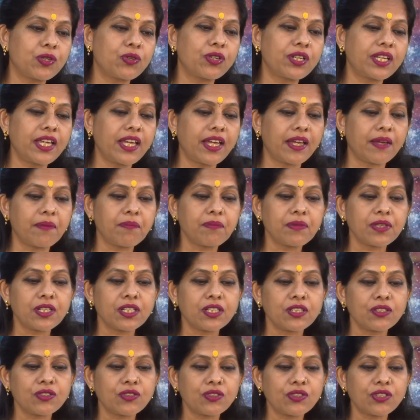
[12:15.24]
Okay,
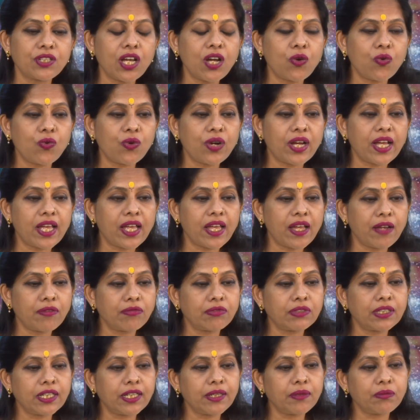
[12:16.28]
so now I
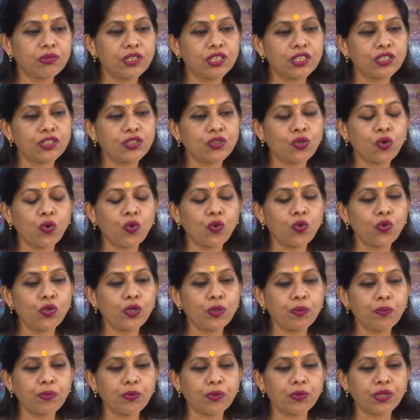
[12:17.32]
have typed this whole
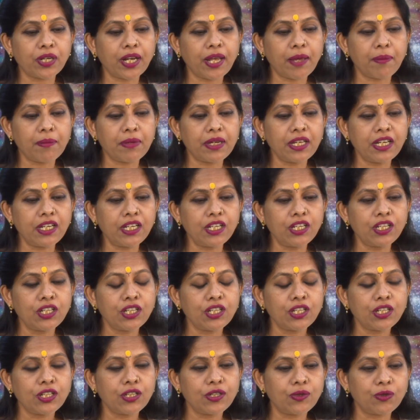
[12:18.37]
program in
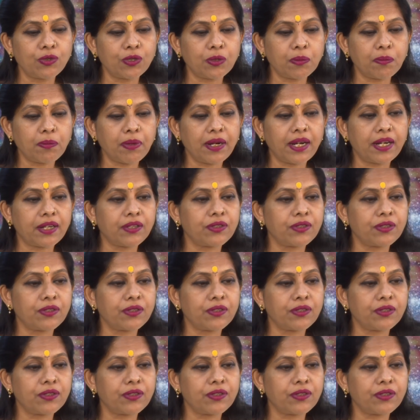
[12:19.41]
Notepad.